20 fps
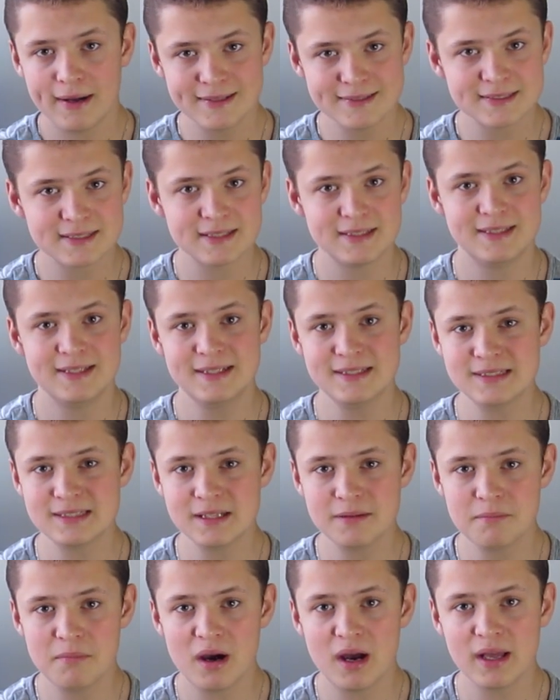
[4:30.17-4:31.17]
it's a
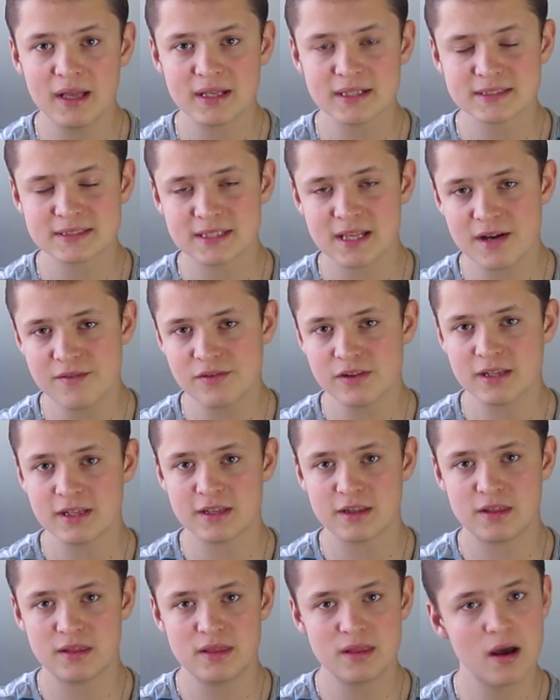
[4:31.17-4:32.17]
decent mic it's definitely
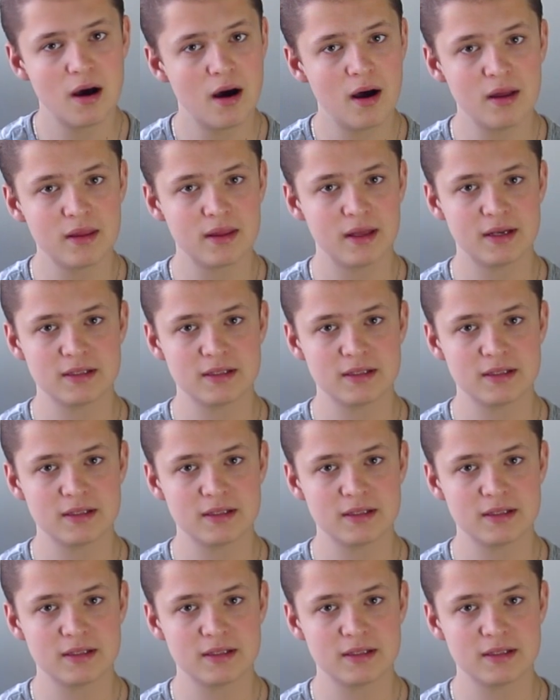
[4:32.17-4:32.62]
not